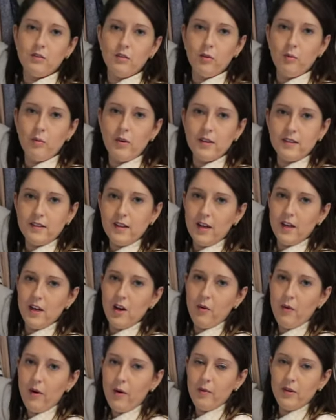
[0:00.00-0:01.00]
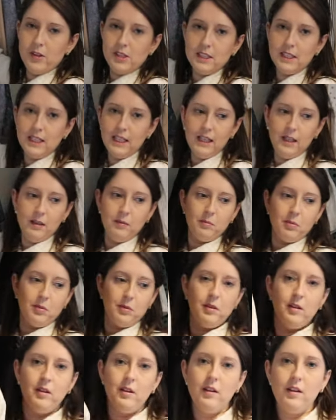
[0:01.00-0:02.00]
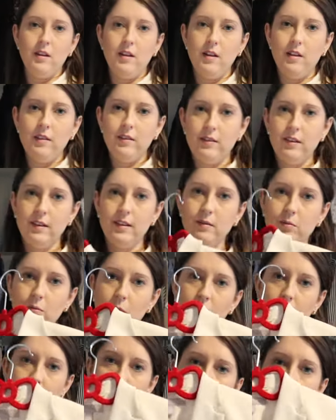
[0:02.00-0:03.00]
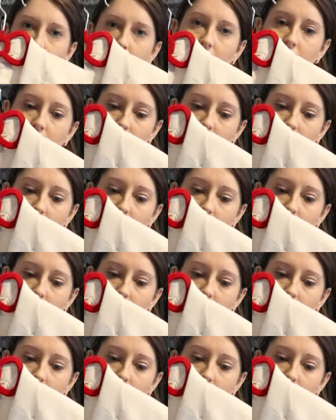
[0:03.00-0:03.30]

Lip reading: all the ones that I know I want to keep. This one,